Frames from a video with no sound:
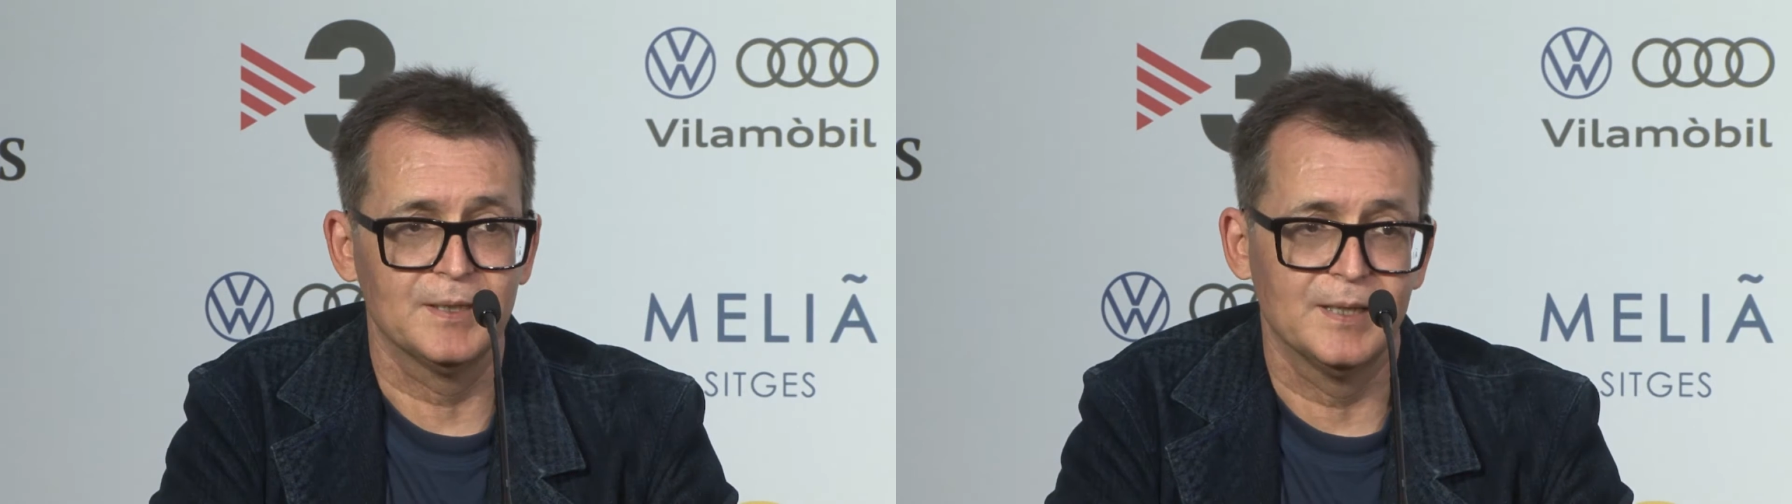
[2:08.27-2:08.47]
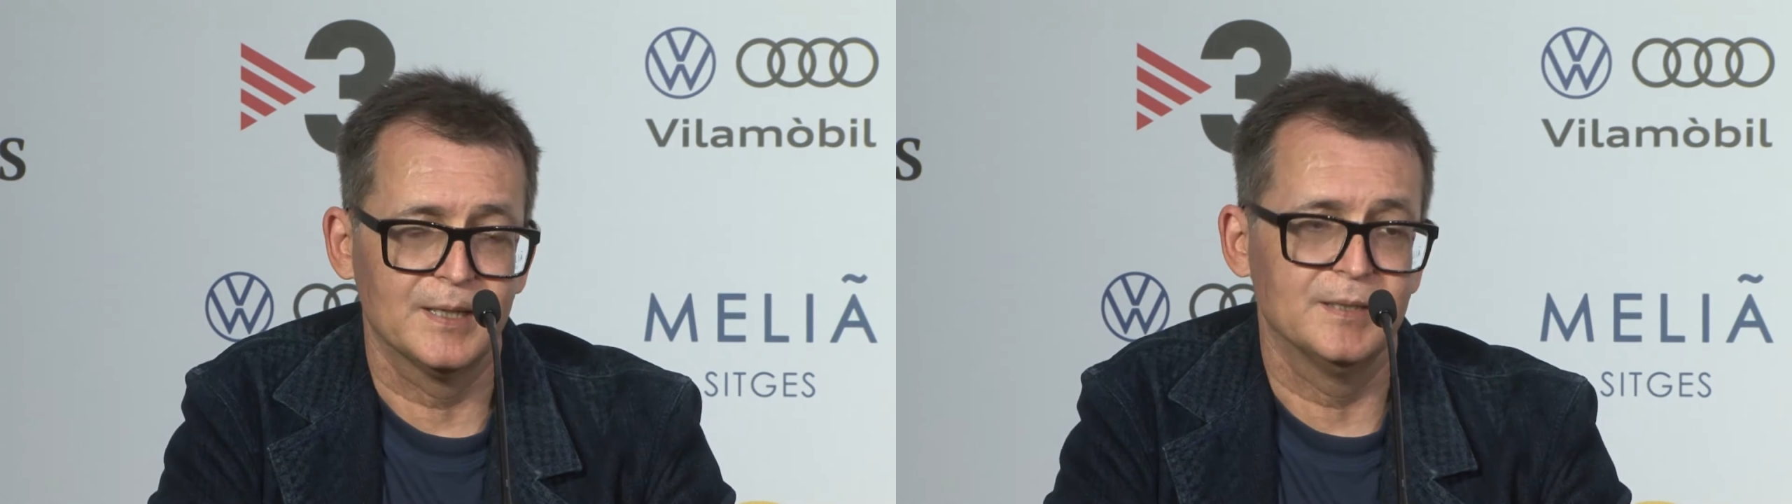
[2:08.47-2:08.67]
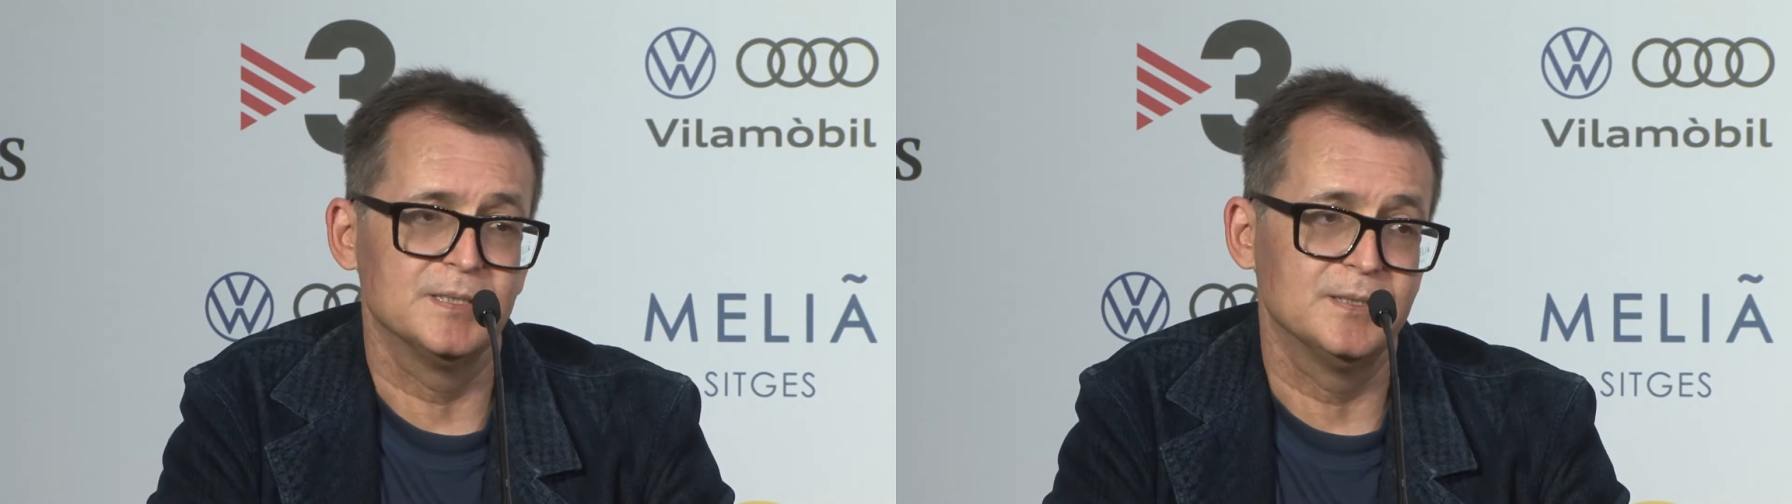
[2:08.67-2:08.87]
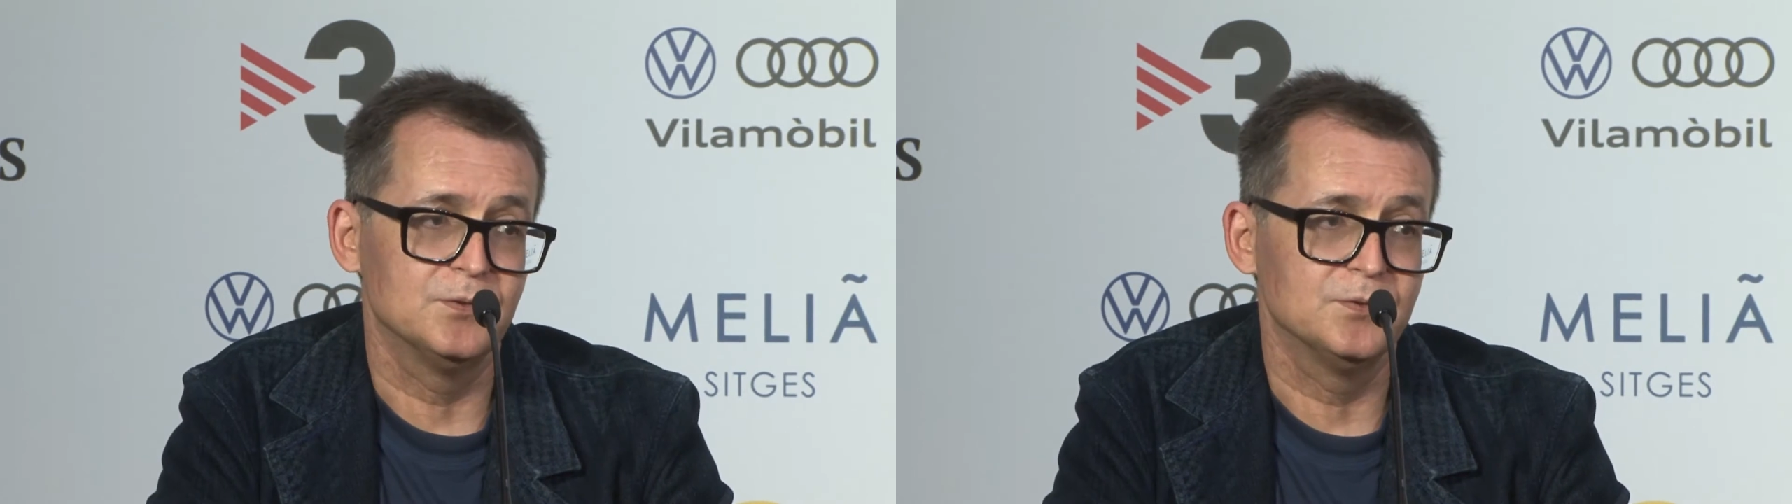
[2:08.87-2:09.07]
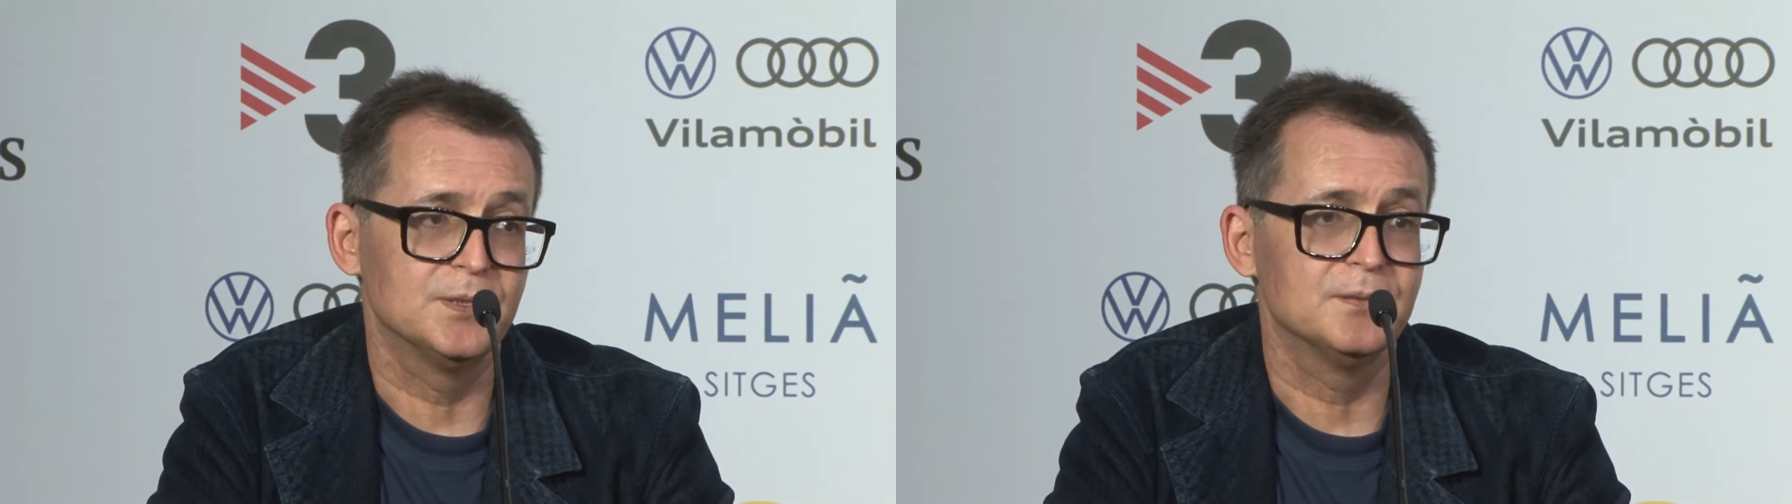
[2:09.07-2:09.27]
like
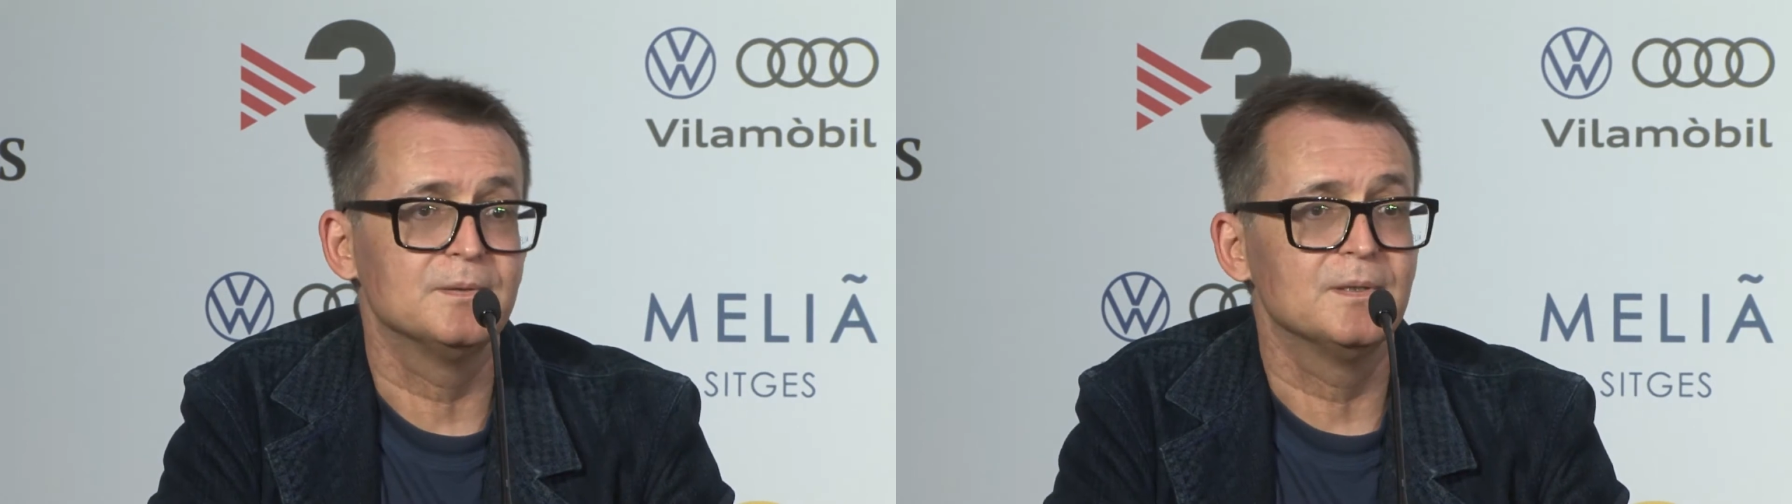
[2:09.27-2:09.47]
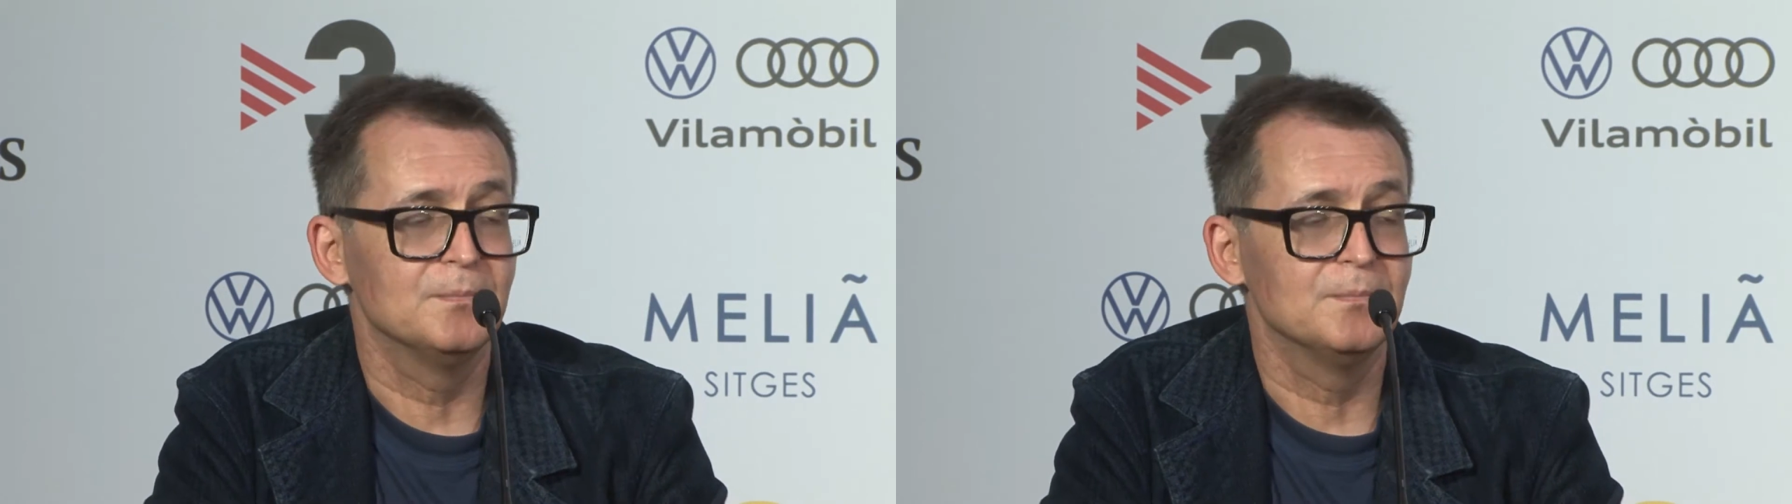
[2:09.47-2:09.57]
Instituto